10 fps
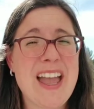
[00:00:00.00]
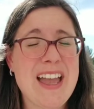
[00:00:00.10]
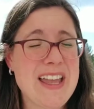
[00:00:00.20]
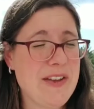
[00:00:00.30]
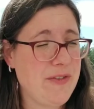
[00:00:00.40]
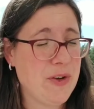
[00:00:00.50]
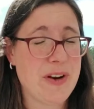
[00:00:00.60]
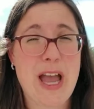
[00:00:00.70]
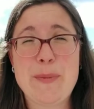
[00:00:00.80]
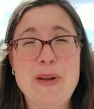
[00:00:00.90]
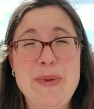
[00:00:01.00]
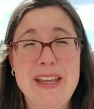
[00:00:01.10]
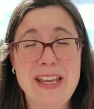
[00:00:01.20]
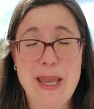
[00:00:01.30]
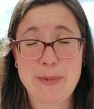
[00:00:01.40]
if you happen to be
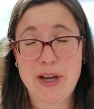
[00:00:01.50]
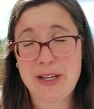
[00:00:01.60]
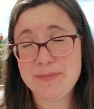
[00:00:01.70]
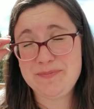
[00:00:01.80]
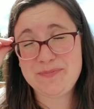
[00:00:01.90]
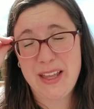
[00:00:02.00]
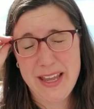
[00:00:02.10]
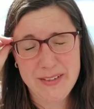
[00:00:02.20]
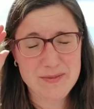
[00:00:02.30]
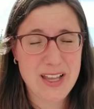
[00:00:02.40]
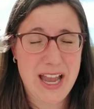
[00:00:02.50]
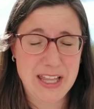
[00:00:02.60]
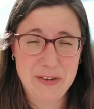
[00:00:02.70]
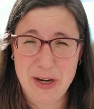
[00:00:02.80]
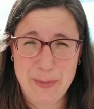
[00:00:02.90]
in Cape Cod, I
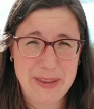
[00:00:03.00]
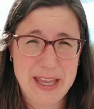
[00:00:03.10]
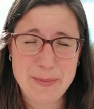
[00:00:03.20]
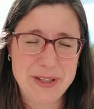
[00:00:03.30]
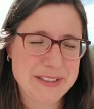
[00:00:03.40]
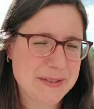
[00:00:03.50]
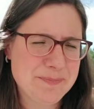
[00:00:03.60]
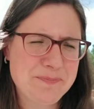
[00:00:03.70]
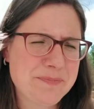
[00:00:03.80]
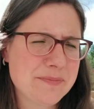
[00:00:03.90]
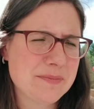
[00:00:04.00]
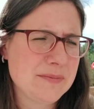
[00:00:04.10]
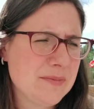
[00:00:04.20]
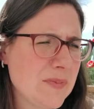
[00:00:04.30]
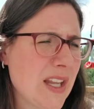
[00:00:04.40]
highly recommend that place,
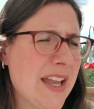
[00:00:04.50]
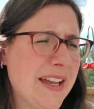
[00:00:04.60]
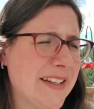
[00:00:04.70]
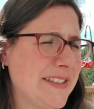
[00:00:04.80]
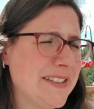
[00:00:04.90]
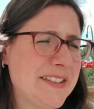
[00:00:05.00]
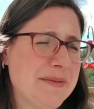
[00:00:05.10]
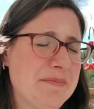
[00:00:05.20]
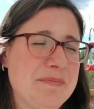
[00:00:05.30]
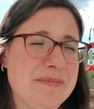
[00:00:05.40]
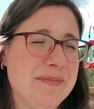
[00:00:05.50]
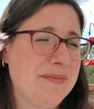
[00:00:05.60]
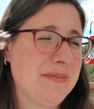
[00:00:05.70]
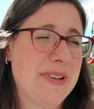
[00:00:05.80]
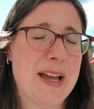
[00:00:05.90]
and
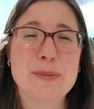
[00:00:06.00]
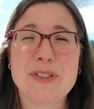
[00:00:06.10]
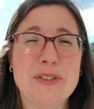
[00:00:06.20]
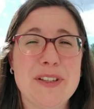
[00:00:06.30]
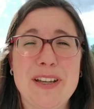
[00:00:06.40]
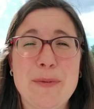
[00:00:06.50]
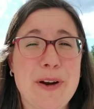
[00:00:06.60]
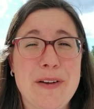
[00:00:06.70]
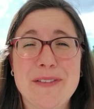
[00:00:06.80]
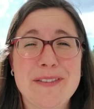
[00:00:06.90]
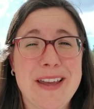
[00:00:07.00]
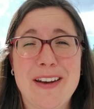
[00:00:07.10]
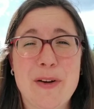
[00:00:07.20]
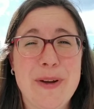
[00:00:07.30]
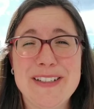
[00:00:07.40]
absolutely we
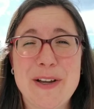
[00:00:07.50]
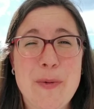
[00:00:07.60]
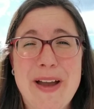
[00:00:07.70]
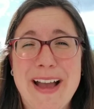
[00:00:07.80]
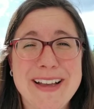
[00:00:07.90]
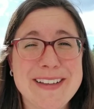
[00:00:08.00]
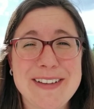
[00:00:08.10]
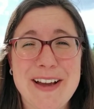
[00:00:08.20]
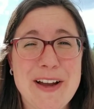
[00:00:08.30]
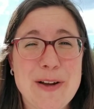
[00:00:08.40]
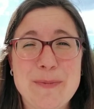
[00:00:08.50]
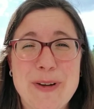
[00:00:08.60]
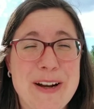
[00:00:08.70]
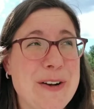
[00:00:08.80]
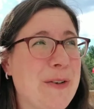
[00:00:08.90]
cannot wait to go back. I
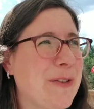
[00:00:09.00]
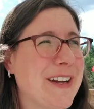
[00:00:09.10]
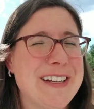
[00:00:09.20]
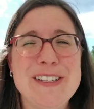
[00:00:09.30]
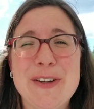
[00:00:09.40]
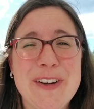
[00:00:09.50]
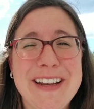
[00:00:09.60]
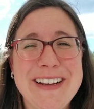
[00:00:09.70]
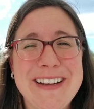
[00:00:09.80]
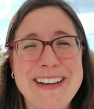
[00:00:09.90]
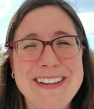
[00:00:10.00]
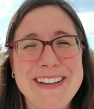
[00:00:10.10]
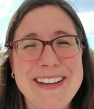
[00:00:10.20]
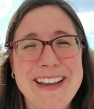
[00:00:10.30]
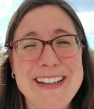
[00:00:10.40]
don't know if we're going to do it
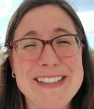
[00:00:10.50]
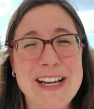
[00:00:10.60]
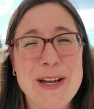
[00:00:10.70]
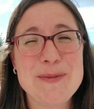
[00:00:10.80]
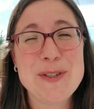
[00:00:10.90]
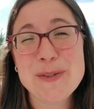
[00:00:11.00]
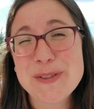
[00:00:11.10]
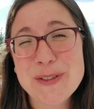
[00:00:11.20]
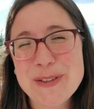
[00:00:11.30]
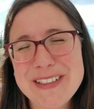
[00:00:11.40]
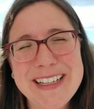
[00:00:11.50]
anytime too soon,